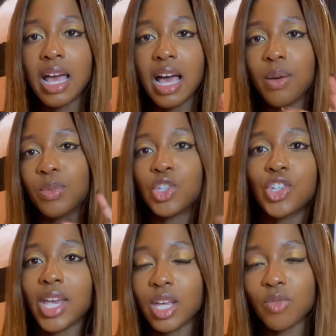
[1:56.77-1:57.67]
you
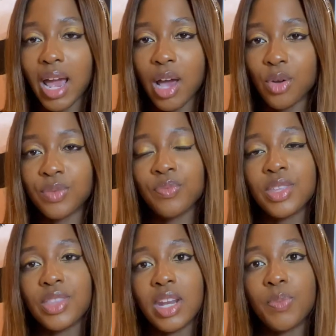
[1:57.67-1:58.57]
shake it around,
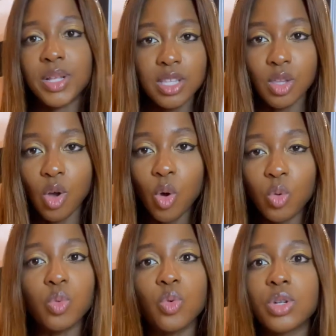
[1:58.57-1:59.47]
then it puts in the
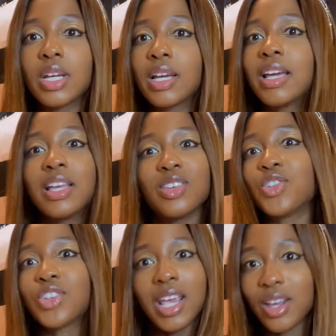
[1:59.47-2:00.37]
cold water, you
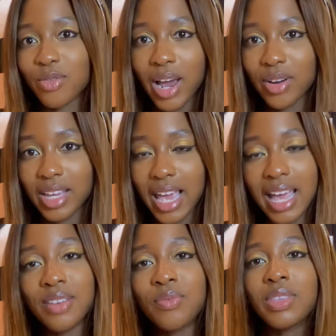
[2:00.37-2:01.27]
shake it around
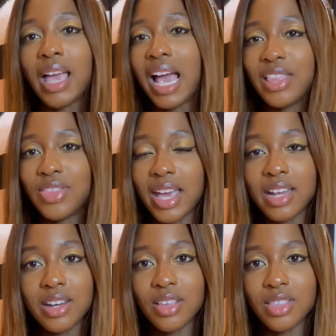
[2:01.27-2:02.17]
again, and
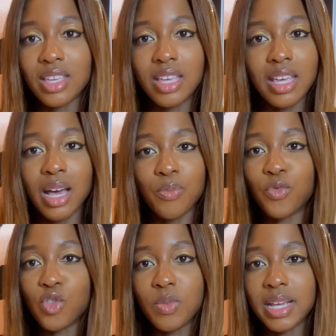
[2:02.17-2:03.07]
then the
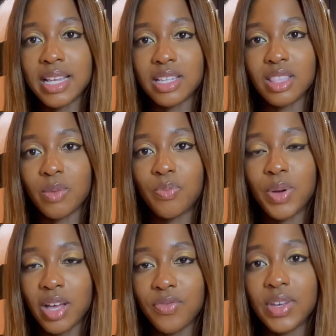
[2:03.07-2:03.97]
formula is at the
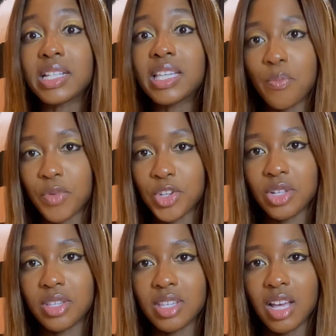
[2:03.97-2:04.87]
perfect temperature
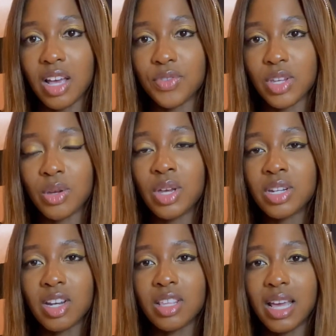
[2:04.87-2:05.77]
to serve. So
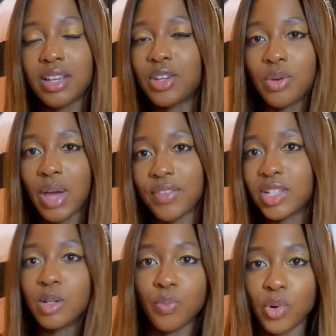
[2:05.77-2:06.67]
none of that, you know, having
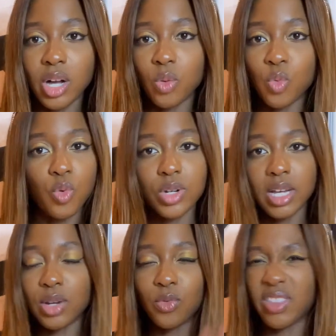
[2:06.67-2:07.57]
to boil water
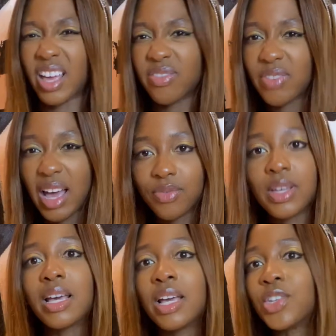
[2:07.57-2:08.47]
and all of that faff.
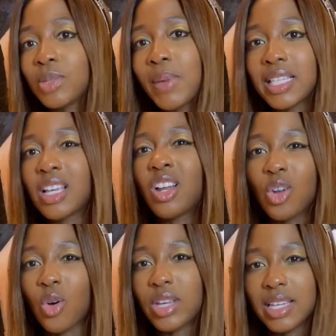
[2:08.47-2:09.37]
Just makes it a
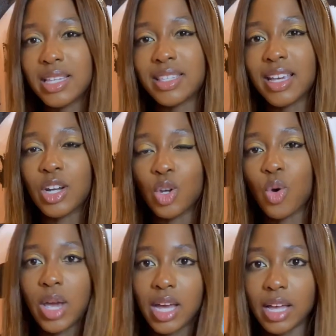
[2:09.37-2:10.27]
lot easier and
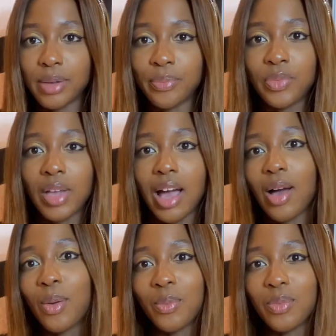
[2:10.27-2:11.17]
quicker.
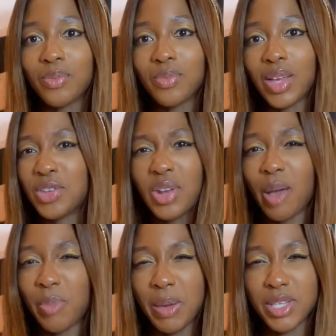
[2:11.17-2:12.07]
And you know how
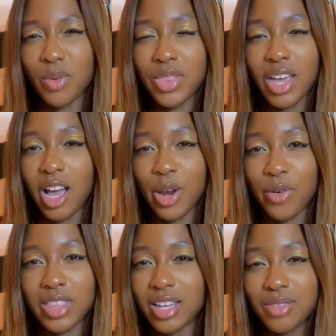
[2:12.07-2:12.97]
babies are when they're
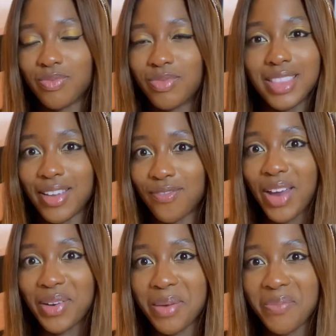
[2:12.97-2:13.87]
hungry, they're
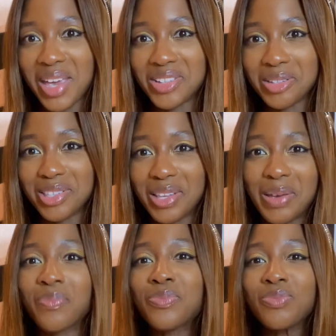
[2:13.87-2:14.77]
very impatient.
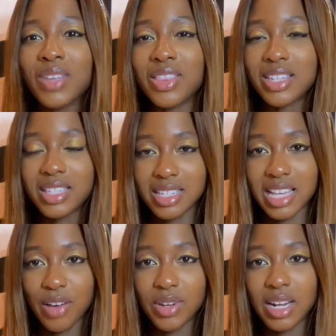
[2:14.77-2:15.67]
So this has
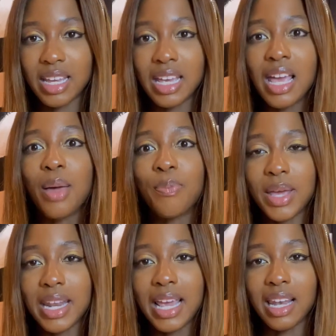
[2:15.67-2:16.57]
definitely
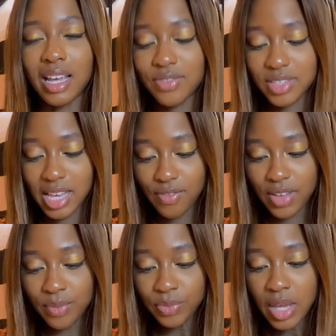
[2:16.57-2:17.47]
been a lifesaver.